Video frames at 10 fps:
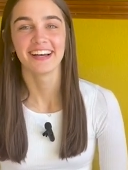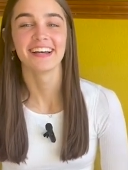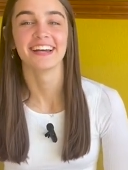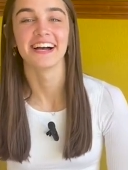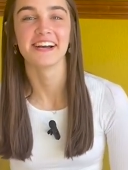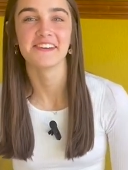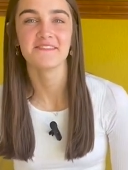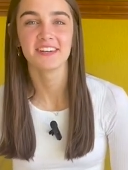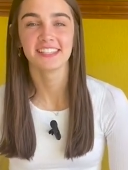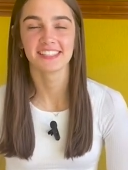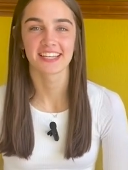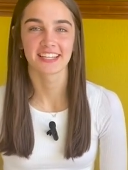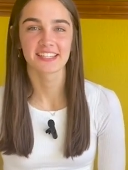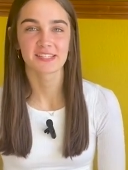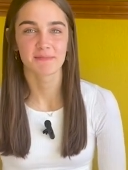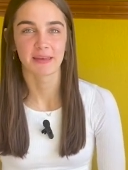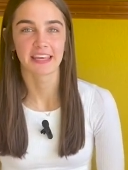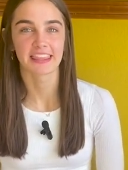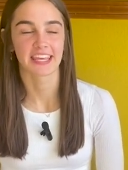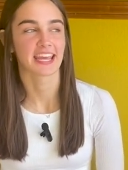Hi, I'm Zayda Smith,
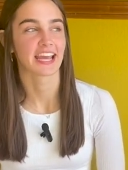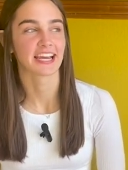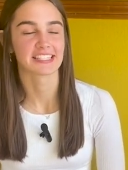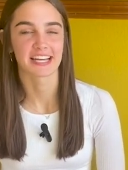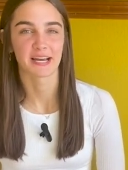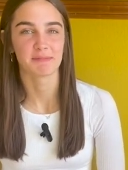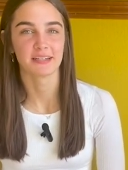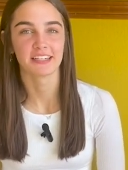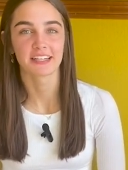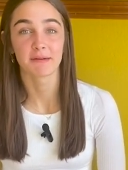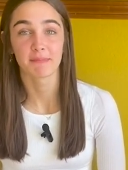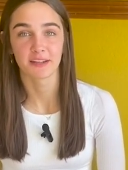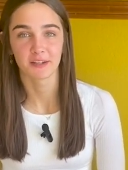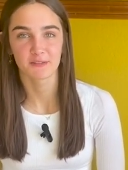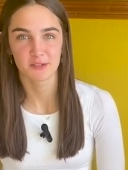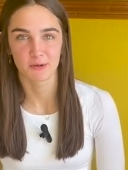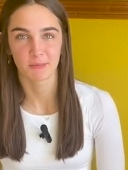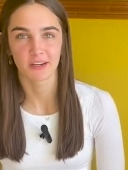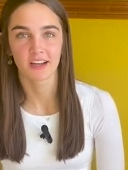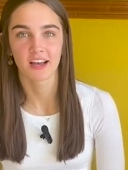and I'm a competitive
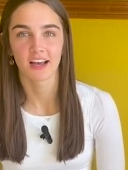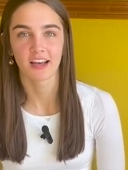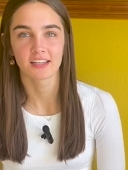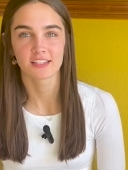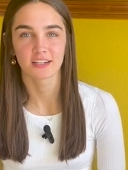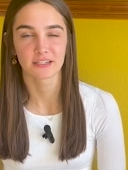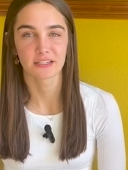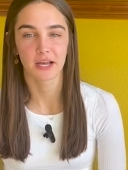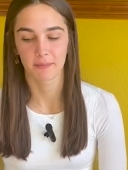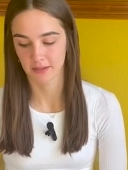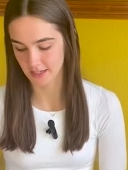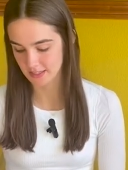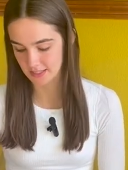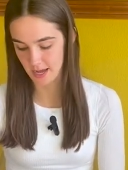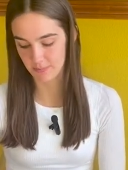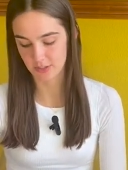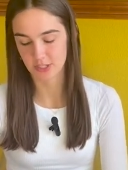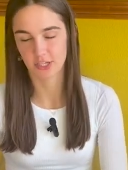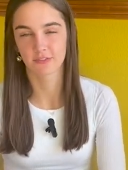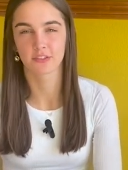swimmer. I started coming to upper
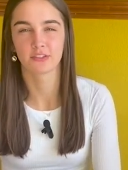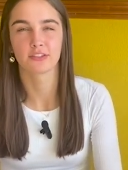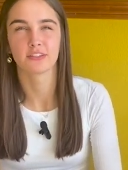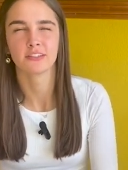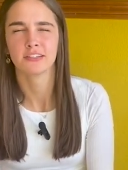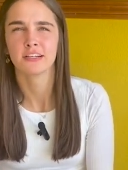cervical